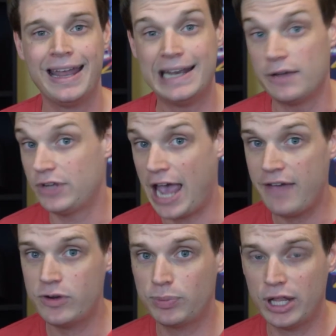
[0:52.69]
Now, if you
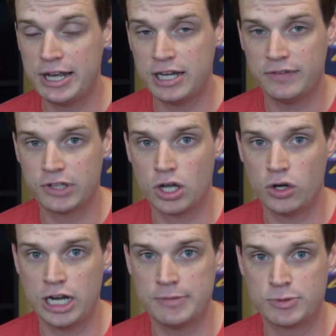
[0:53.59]
haven't played any of the
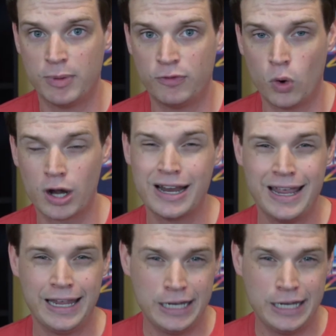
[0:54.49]
Codenames before,